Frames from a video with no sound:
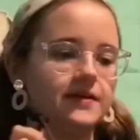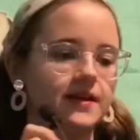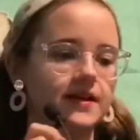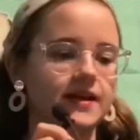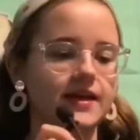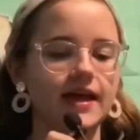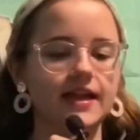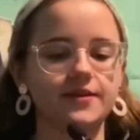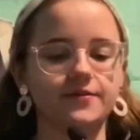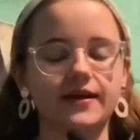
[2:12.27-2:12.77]

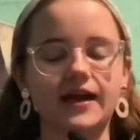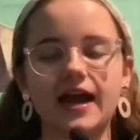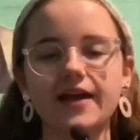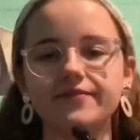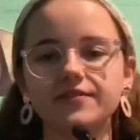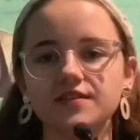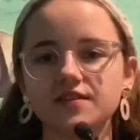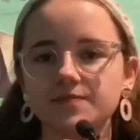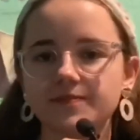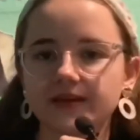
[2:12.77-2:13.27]
Anyway, I
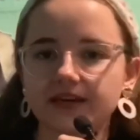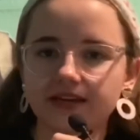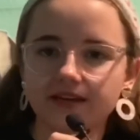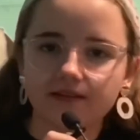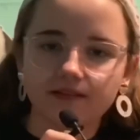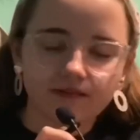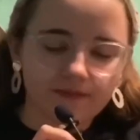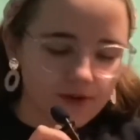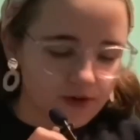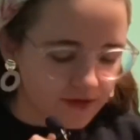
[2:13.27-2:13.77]
haven't
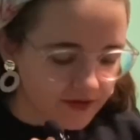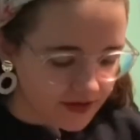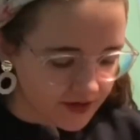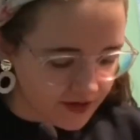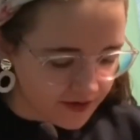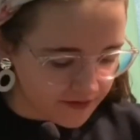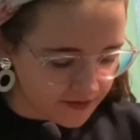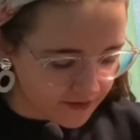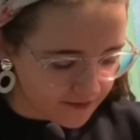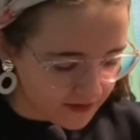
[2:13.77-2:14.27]
spoken
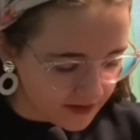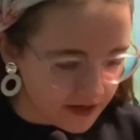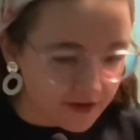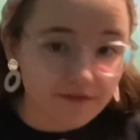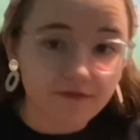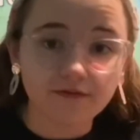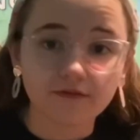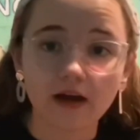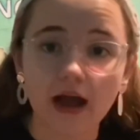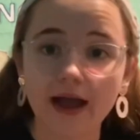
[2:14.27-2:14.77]
cursive
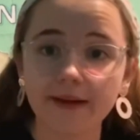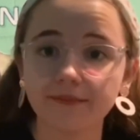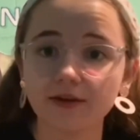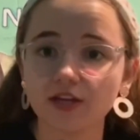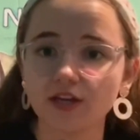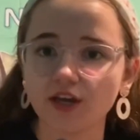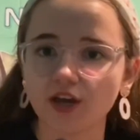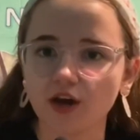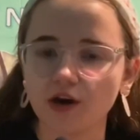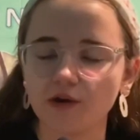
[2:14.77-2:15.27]
enough. I'm
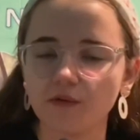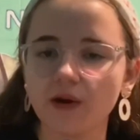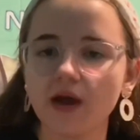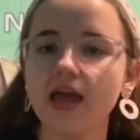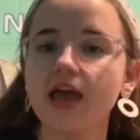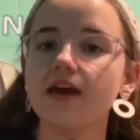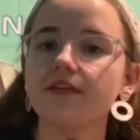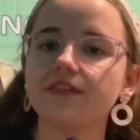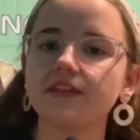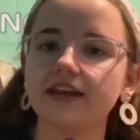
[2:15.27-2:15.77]
gonna go
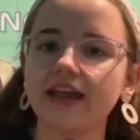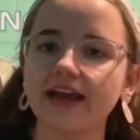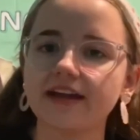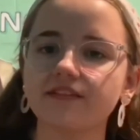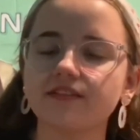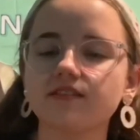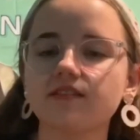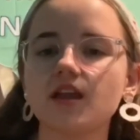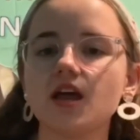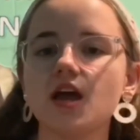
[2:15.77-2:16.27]
the
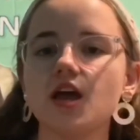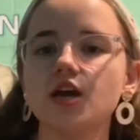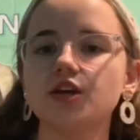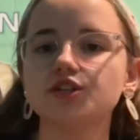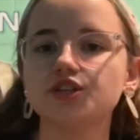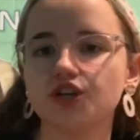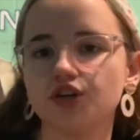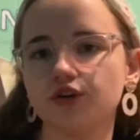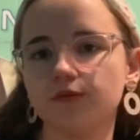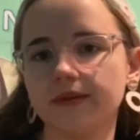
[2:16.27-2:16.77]
next
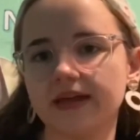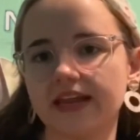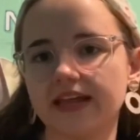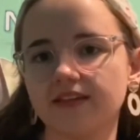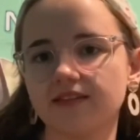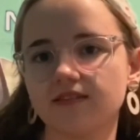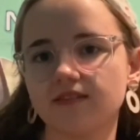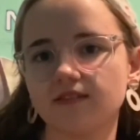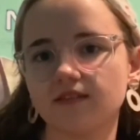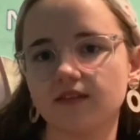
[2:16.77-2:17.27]
2
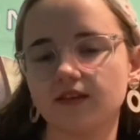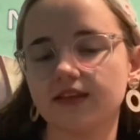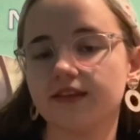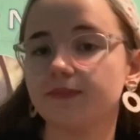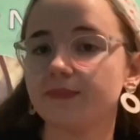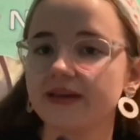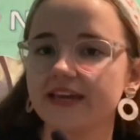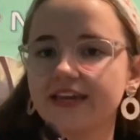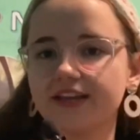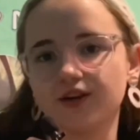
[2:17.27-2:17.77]
minutes
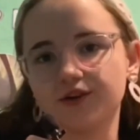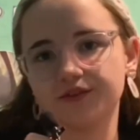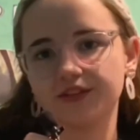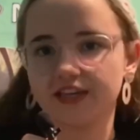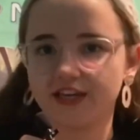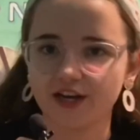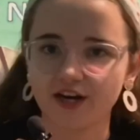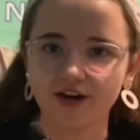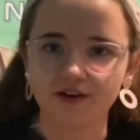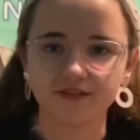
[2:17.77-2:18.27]
speaking only
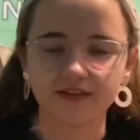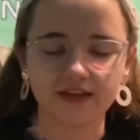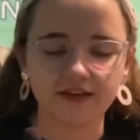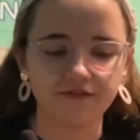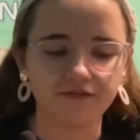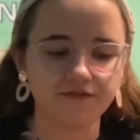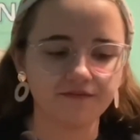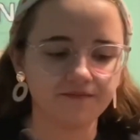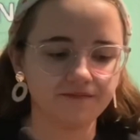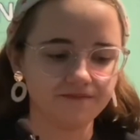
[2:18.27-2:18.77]
in
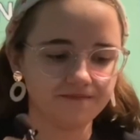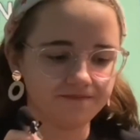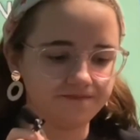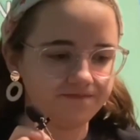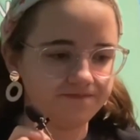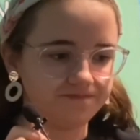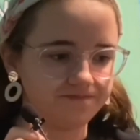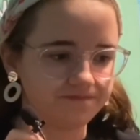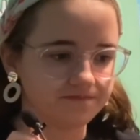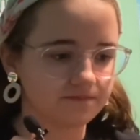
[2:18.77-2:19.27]
cursive.
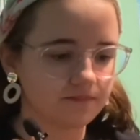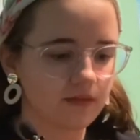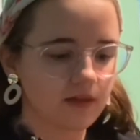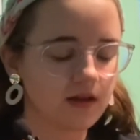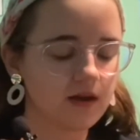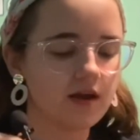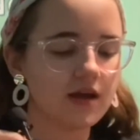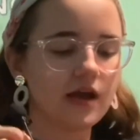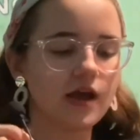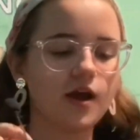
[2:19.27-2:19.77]

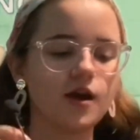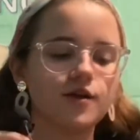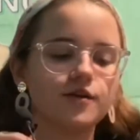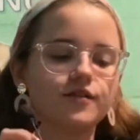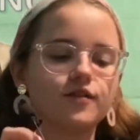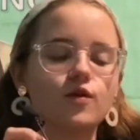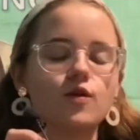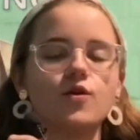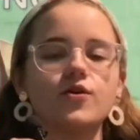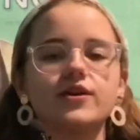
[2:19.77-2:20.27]

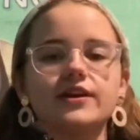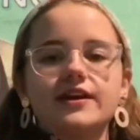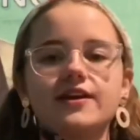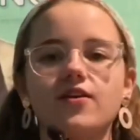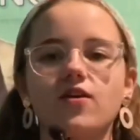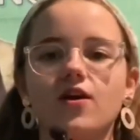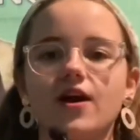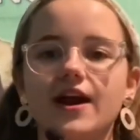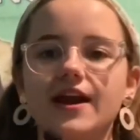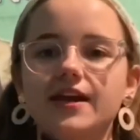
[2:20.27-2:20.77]

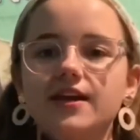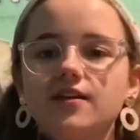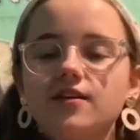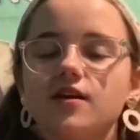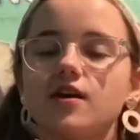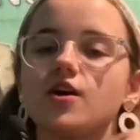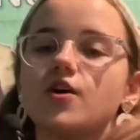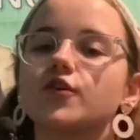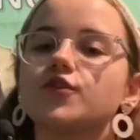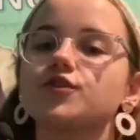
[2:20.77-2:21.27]
Okay.
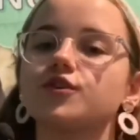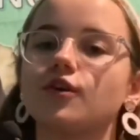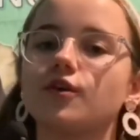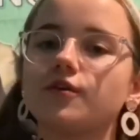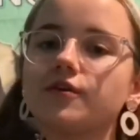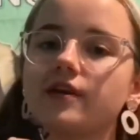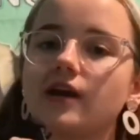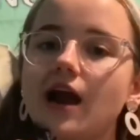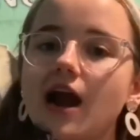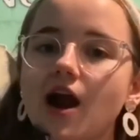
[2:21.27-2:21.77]
So
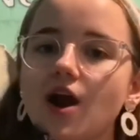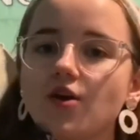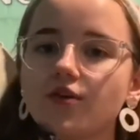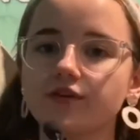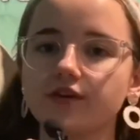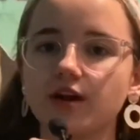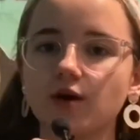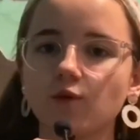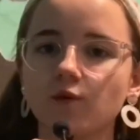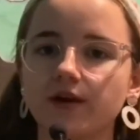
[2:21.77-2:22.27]
now
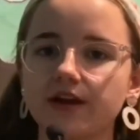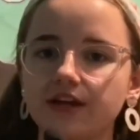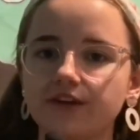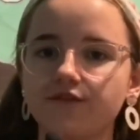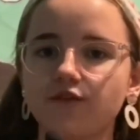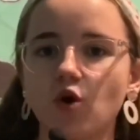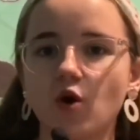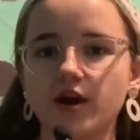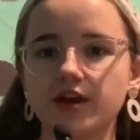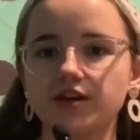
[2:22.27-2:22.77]
that we've
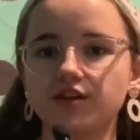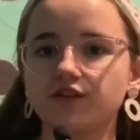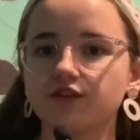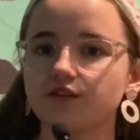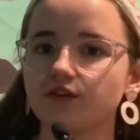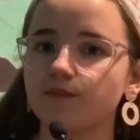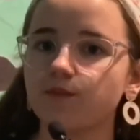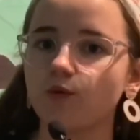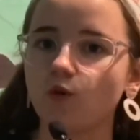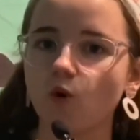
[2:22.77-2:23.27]
gotten to the
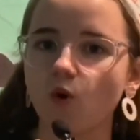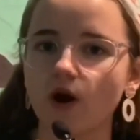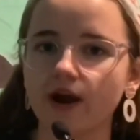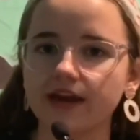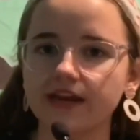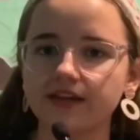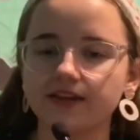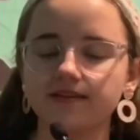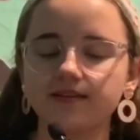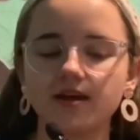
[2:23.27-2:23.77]

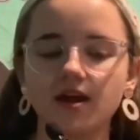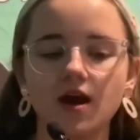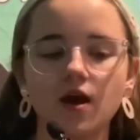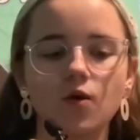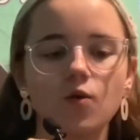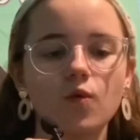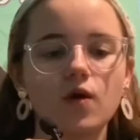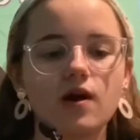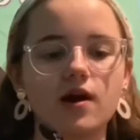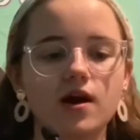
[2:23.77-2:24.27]
point
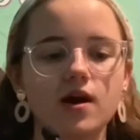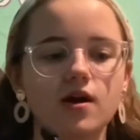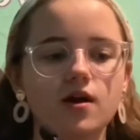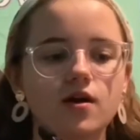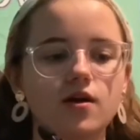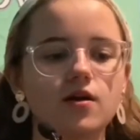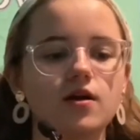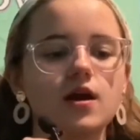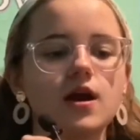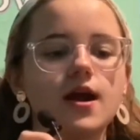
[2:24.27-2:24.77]

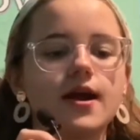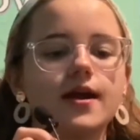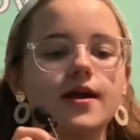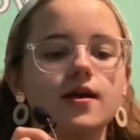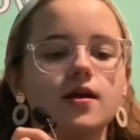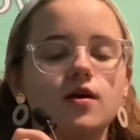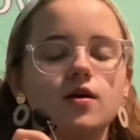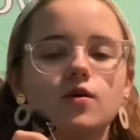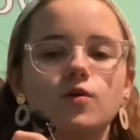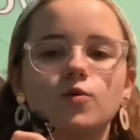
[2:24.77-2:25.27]
where
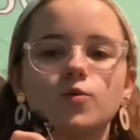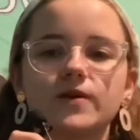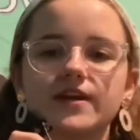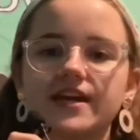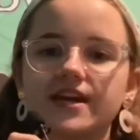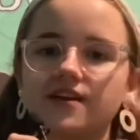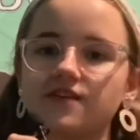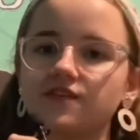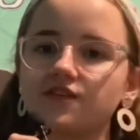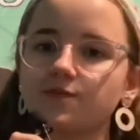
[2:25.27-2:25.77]
we
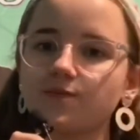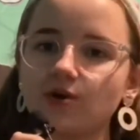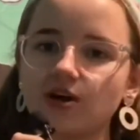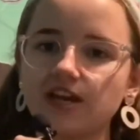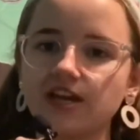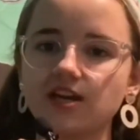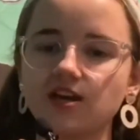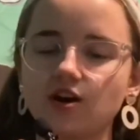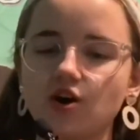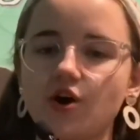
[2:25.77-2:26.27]
can speak
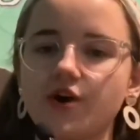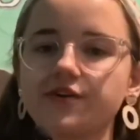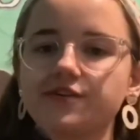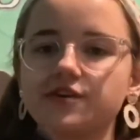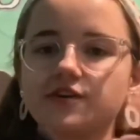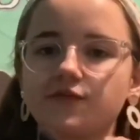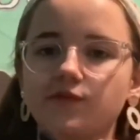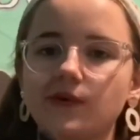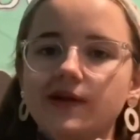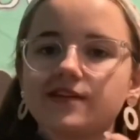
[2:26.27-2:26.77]
in
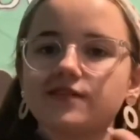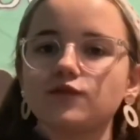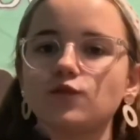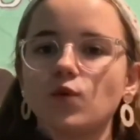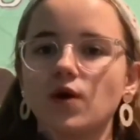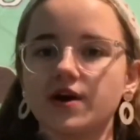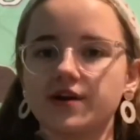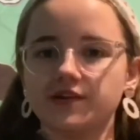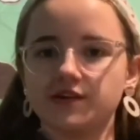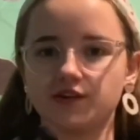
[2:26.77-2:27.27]
cursive, let's
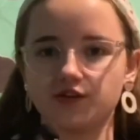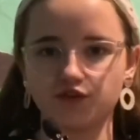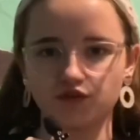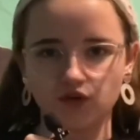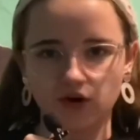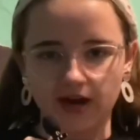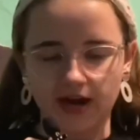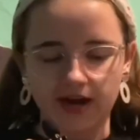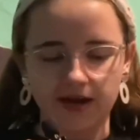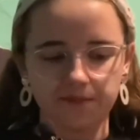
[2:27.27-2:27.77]
learn the
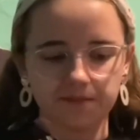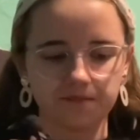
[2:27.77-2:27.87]
singing.